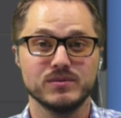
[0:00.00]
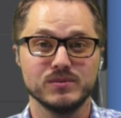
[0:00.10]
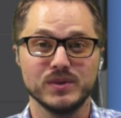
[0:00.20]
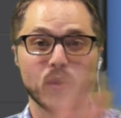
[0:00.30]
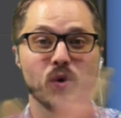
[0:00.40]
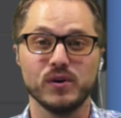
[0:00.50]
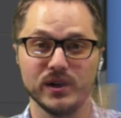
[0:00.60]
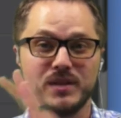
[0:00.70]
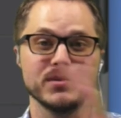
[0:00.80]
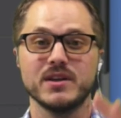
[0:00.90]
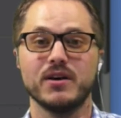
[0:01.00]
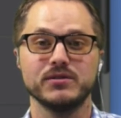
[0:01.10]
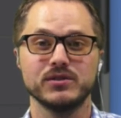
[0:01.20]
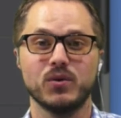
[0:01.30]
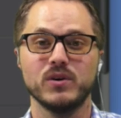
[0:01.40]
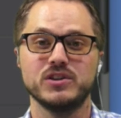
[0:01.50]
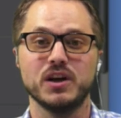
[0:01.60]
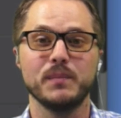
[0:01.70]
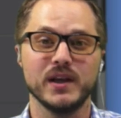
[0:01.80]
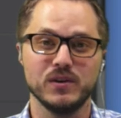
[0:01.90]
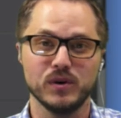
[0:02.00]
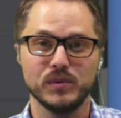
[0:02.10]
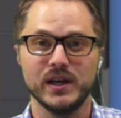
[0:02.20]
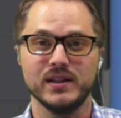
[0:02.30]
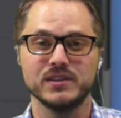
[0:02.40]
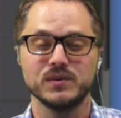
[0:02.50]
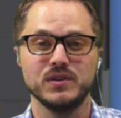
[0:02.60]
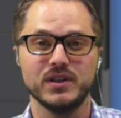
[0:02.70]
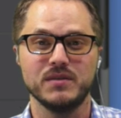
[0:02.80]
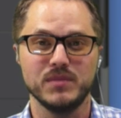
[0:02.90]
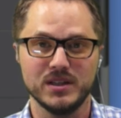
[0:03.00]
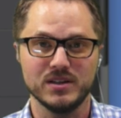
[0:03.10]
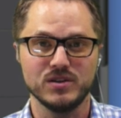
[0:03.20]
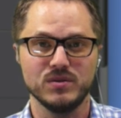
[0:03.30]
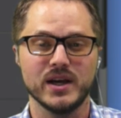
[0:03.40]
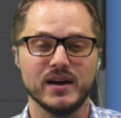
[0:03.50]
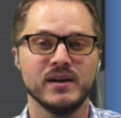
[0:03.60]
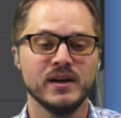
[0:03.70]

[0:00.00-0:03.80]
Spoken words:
reordering themselves or jumping into a playlist when you didn't mean to do that.